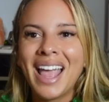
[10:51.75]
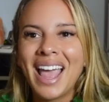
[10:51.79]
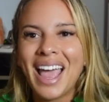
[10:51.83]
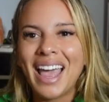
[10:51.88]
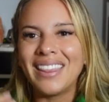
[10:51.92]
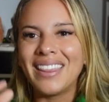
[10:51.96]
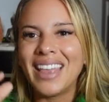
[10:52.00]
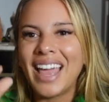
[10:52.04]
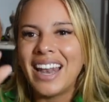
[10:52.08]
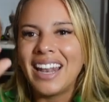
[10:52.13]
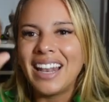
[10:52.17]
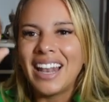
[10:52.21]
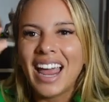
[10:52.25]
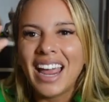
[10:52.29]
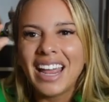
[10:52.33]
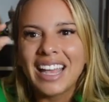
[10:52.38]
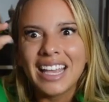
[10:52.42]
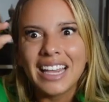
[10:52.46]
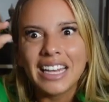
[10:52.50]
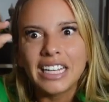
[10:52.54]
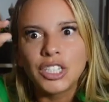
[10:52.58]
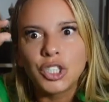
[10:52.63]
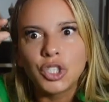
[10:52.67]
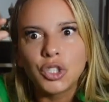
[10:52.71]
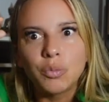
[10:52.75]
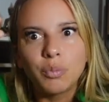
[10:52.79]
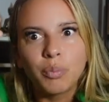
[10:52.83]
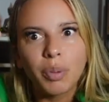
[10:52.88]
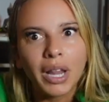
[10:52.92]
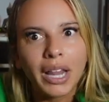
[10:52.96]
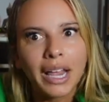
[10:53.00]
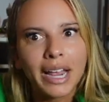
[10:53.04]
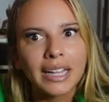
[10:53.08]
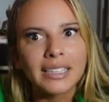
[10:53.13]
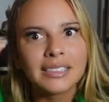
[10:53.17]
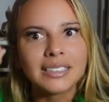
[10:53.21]
And then like it
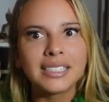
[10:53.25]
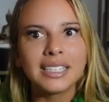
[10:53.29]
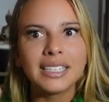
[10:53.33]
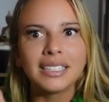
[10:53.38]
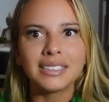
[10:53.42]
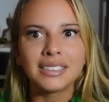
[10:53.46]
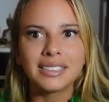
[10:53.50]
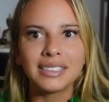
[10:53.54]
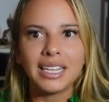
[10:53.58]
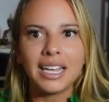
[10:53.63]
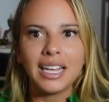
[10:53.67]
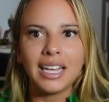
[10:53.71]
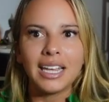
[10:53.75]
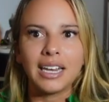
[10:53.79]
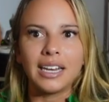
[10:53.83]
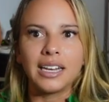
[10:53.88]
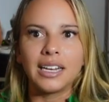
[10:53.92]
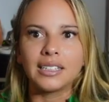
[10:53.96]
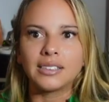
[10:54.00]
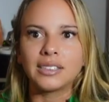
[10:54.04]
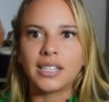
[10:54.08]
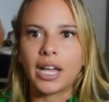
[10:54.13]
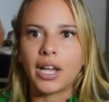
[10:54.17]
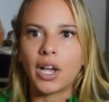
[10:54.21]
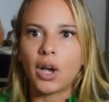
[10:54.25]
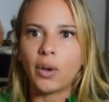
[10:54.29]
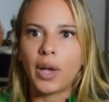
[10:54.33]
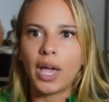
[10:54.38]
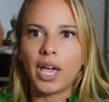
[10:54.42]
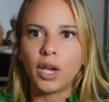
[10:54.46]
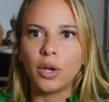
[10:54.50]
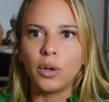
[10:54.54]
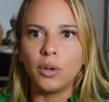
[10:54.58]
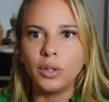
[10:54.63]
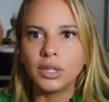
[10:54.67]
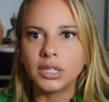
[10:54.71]
plants the seed. It's like,
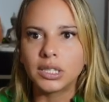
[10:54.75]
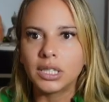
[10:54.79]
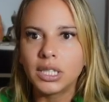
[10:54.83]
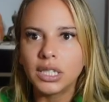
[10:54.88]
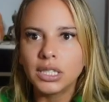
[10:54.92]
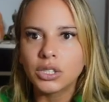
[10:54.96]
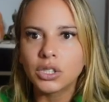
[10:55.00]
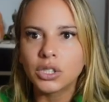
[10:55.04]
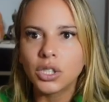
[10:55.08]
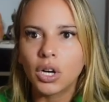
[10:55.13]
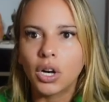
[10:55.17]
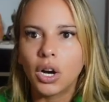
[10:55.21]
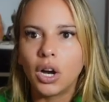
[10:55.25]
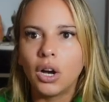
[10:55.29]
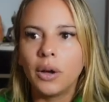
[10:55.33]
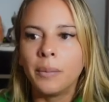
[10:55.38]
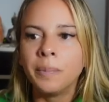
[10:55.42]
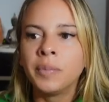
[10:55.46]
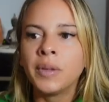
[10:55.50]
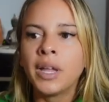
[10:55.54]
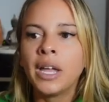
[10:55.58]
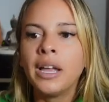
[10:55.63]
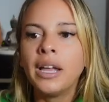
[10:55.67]
okay, who's this girl?